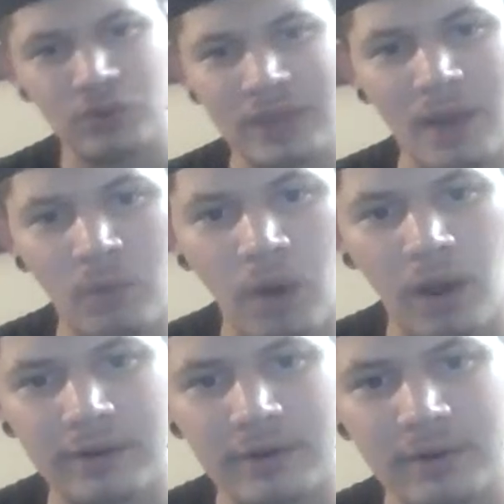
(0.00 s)
that
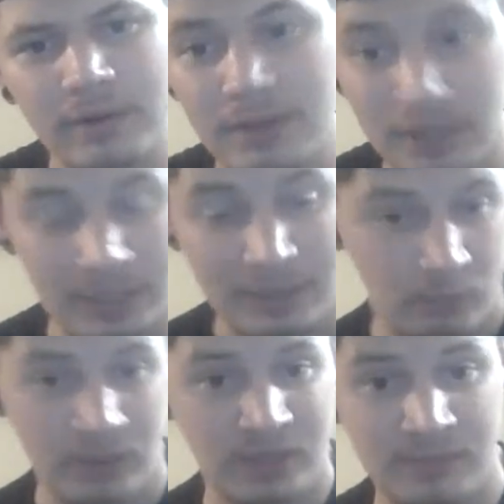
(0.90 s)
water
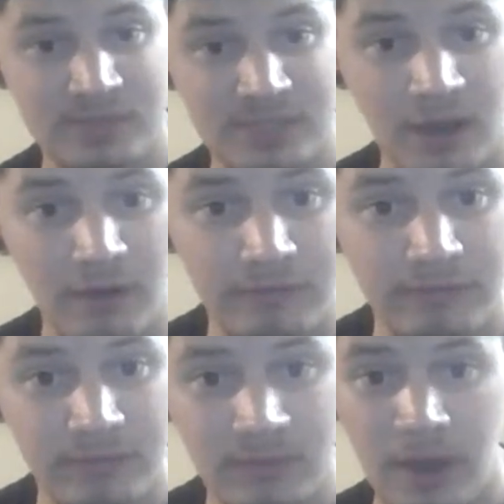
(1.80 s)
with himself?
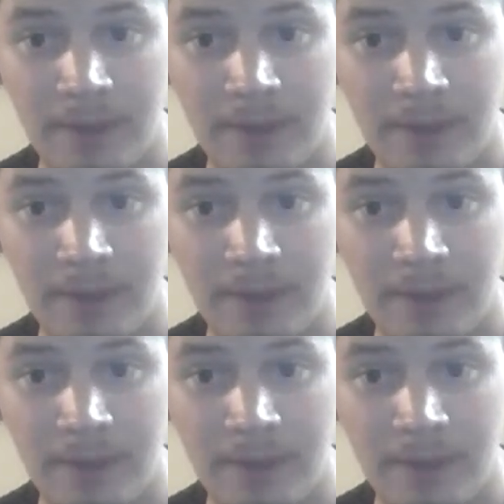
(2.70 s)
I